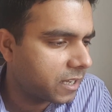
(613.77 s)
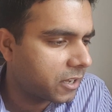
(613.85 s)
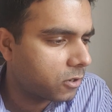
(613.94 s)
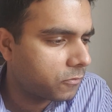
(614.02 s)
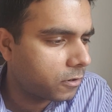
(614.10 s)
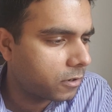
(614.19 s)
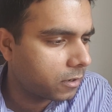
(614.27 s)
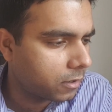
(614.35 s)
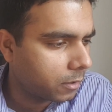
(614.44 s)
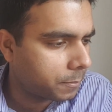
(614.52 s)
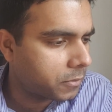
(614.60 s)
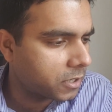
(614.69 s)
Thank you for
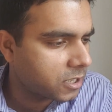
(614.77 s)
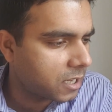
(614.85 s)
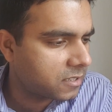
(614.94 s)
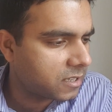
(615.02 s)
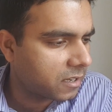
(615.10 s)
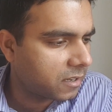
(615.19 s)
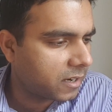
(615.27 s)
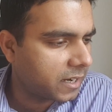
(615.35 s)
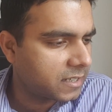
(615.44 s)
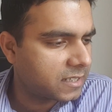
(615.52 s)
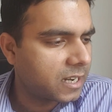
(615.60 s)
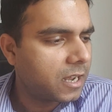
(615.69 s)
Prashant Sagar
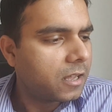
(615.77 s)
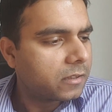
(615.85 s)
writes,